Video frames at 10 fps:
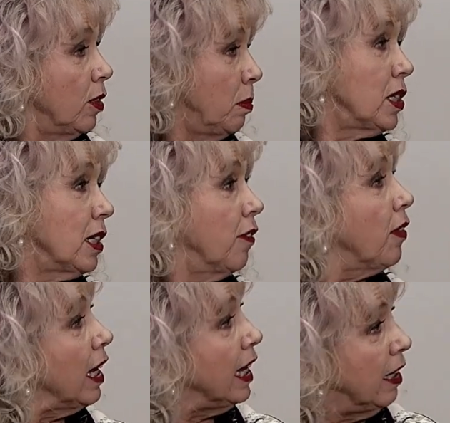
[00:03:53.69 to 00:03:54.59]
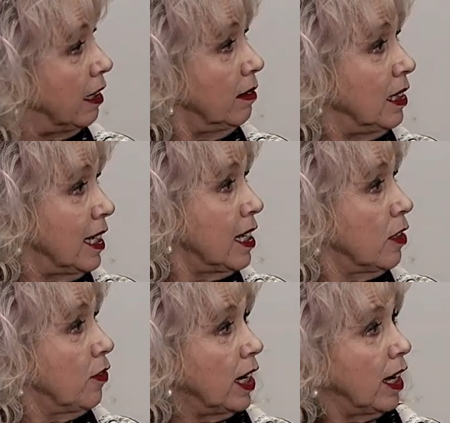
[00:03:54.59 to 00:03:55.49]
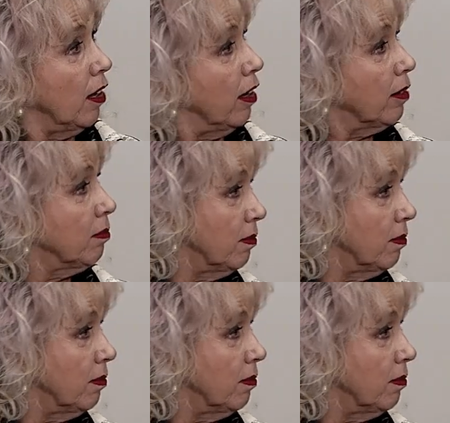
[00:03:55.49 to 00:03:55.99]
especially if they need intensive care like